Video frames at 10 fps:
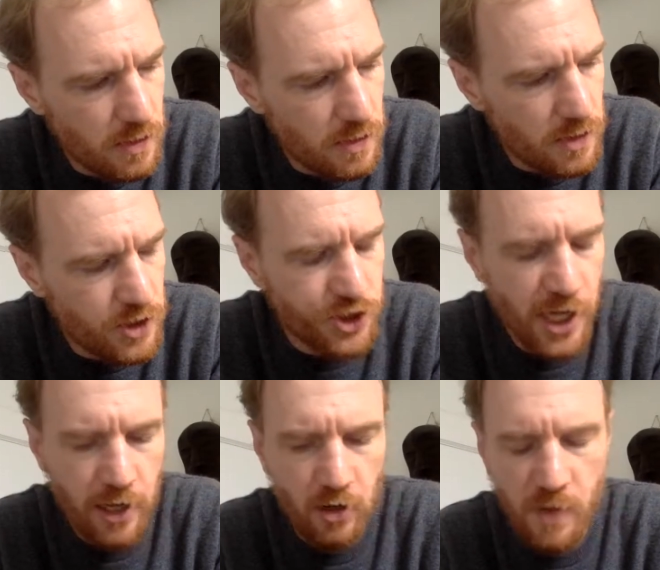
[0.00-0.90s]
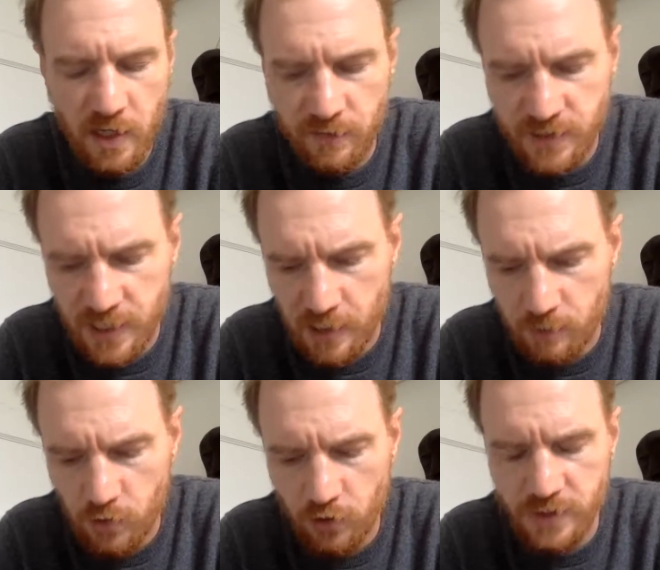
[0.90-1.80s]
share many of the same
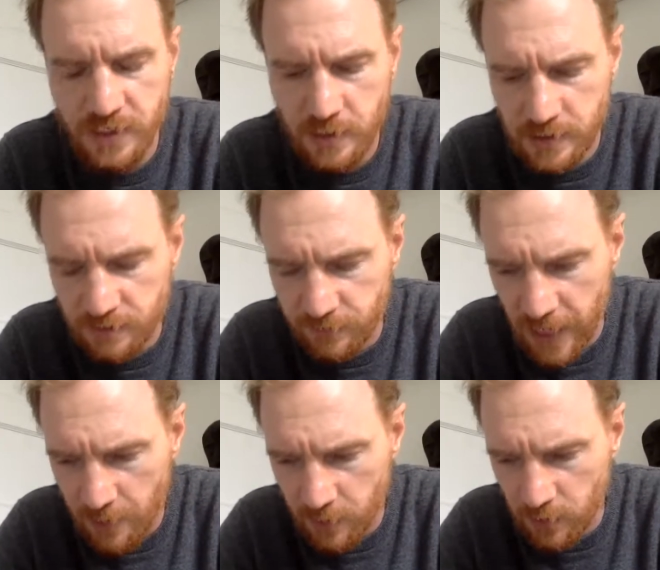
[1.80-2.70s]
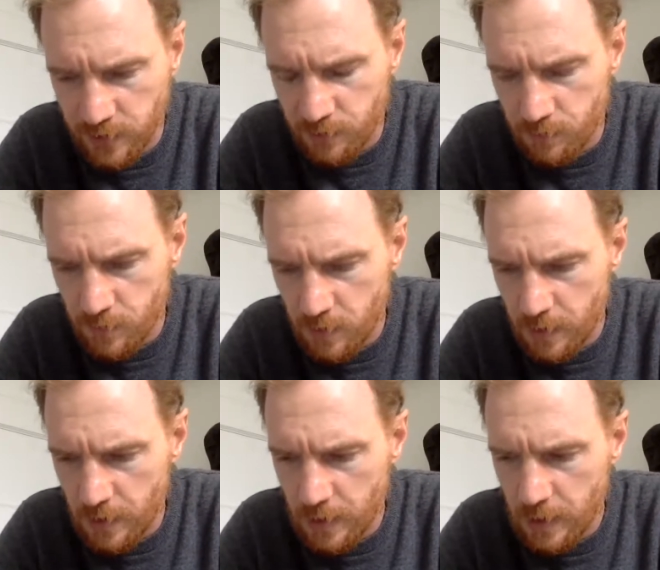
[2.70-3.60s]
critiques of capitalism.
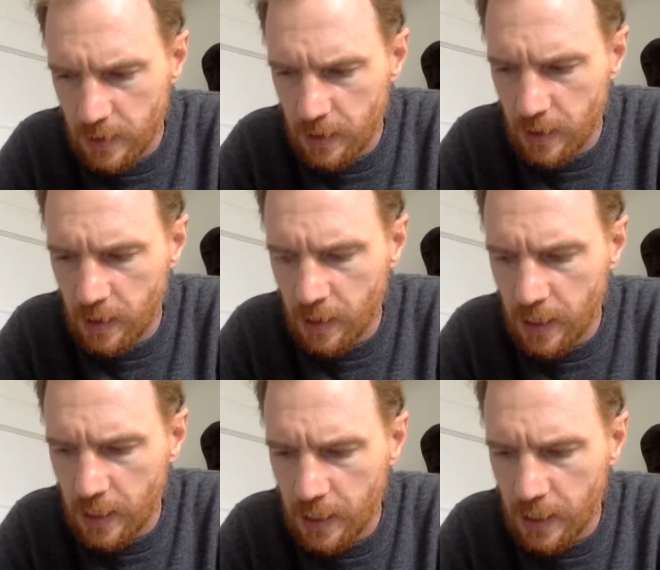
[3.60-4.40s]
Uh,